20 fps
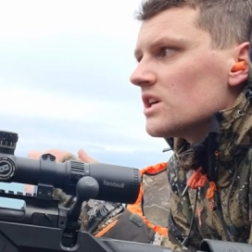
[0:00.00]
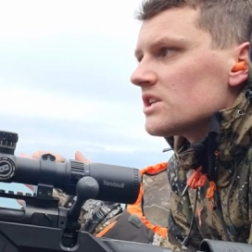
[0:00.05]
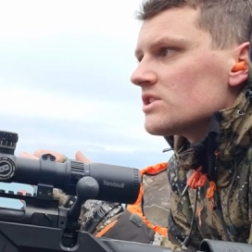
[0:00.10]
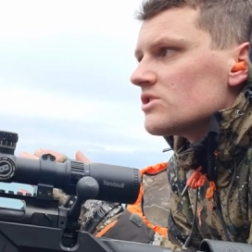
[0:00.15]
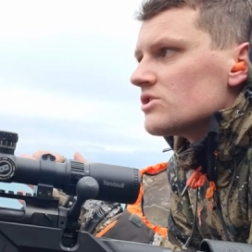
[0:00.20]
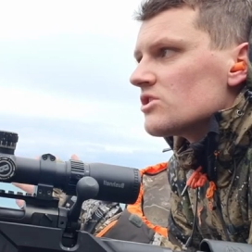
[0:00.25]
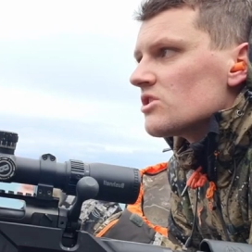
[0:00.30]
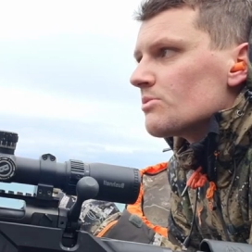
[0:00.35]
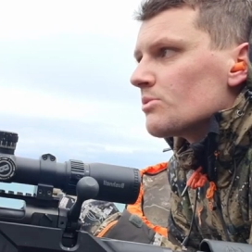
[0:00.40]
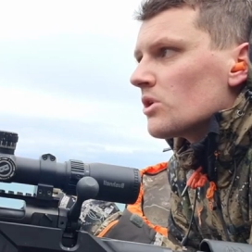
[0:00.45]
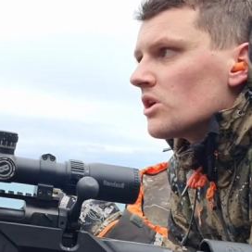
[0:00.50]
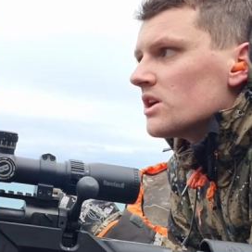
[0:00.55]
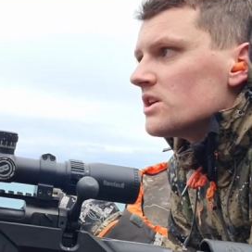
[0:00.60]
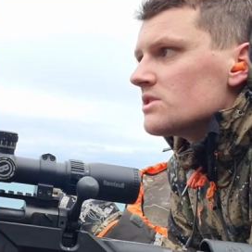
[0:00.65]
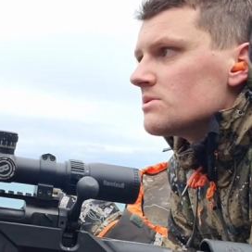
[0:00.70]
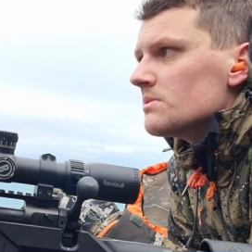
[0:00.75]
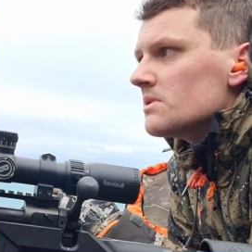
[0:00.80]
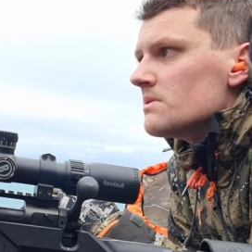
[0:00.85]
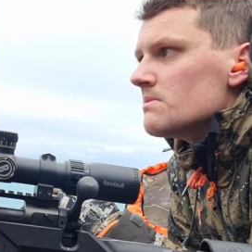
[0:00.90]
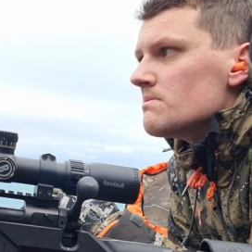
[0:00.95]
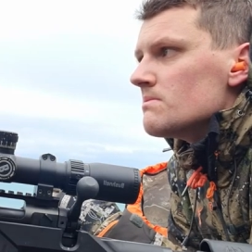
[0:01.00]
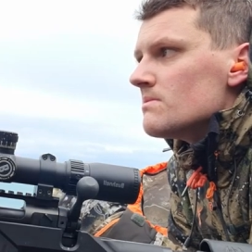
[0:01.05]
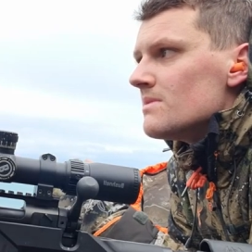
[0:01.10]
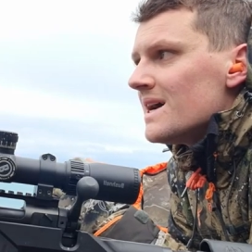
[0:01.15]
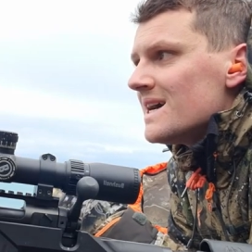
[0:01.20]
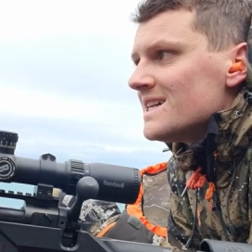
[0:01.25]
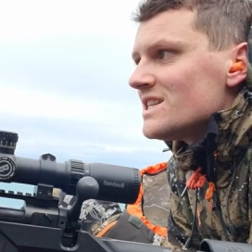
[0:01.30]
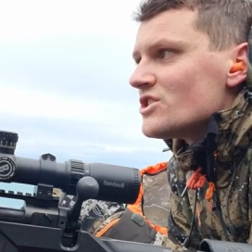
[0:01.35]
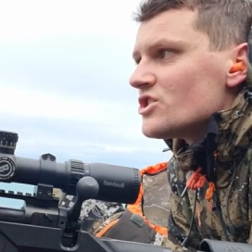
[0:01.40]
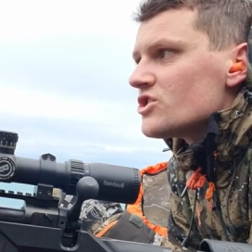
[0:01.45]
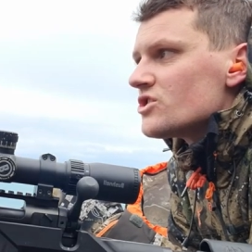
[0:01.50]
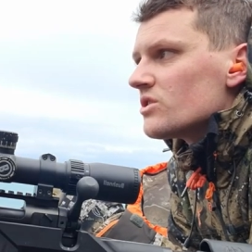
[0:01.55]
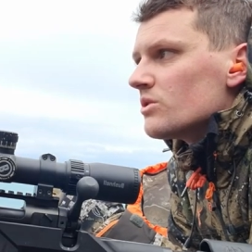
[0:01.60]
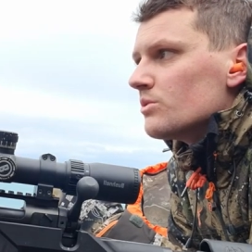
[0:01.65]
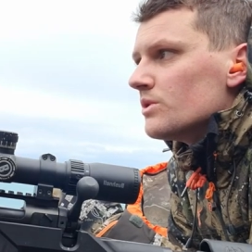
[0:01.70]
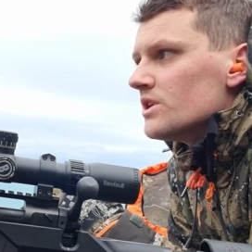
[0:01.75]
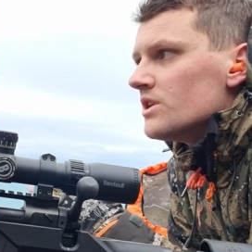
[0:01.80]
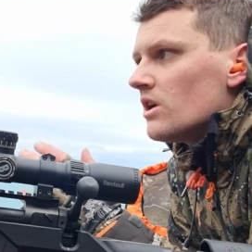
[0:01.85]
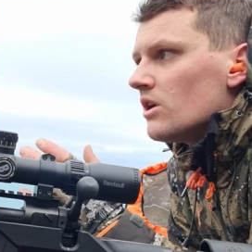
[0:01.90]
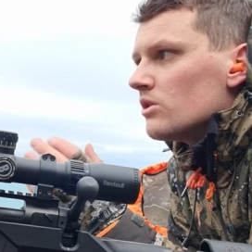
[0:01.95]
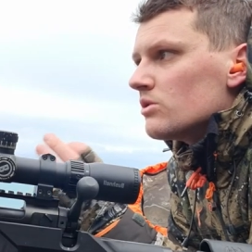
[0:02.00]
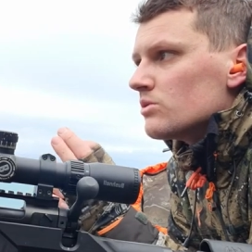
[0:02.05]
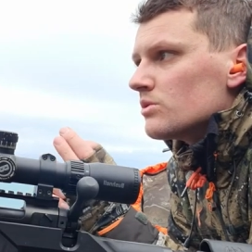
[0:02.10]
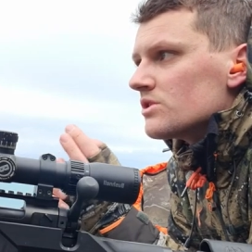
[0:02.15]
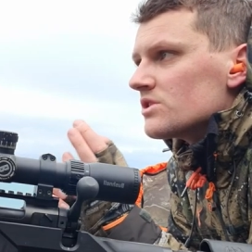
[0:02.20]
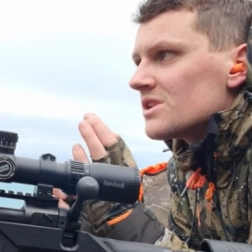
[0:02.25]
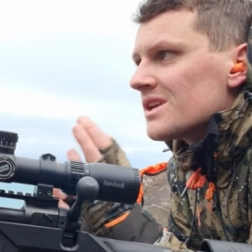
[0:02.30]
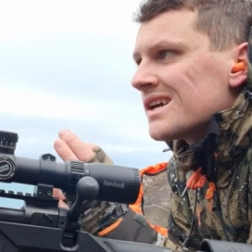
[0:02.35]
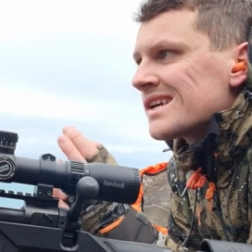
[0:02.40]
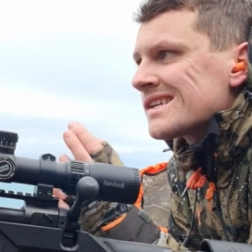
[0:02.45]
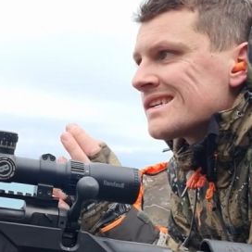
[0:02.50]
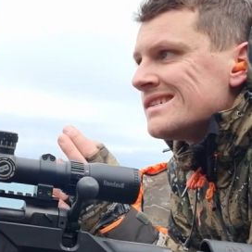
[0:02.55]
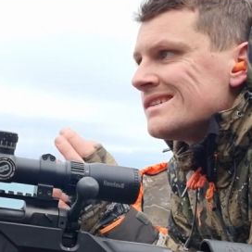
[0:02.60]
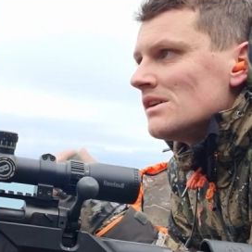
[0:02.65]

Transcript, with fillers: doesn't surprise me much. The hold was,